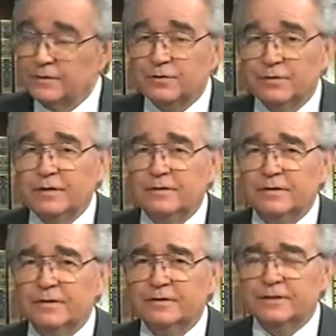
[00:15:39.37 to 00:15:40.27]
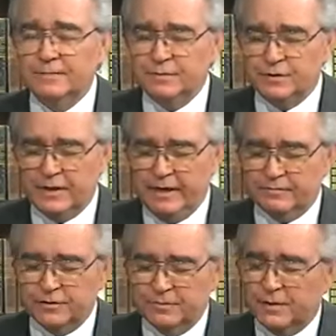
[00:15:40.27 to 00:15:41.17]
And so it seems to
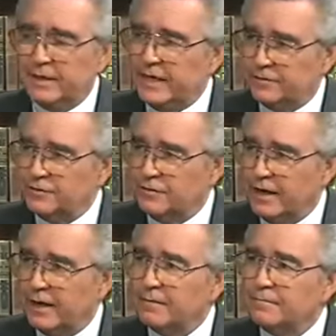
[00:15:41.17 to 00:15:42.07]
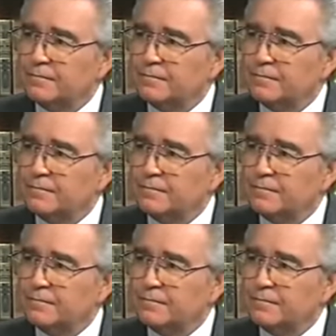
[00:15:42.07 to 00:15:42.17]
have some connection there.